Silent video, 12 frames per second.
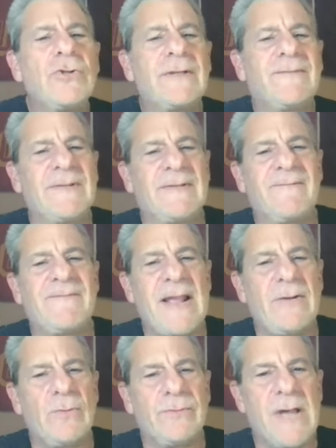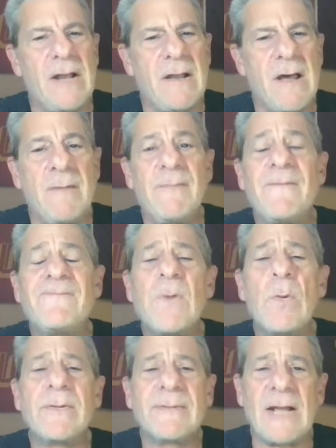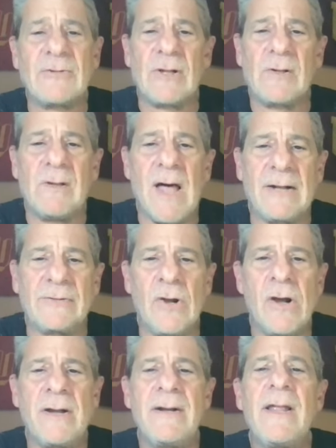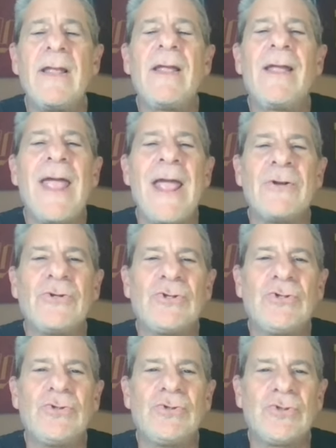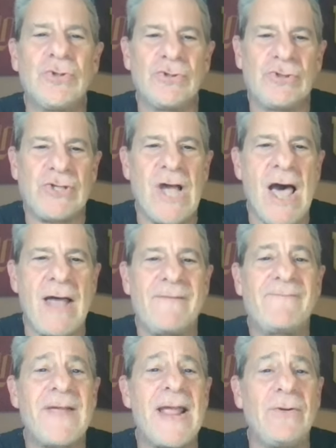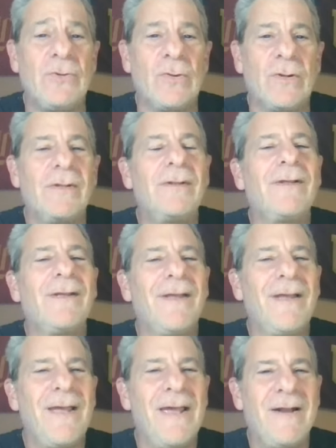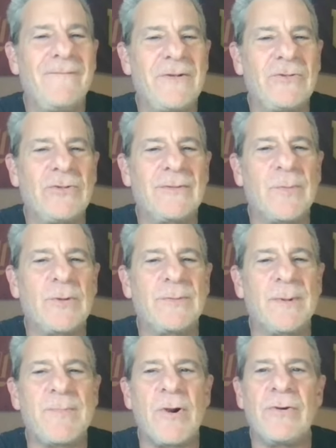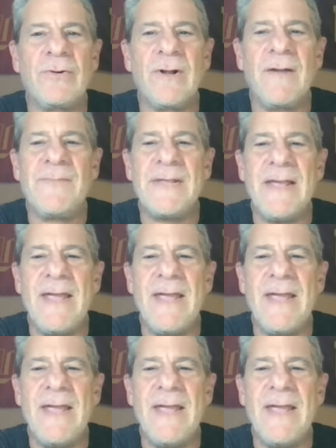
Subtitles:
Just visit FanDuel.com/LockedOn and shoot your shot. FanDuel, an official sportsbook partner of the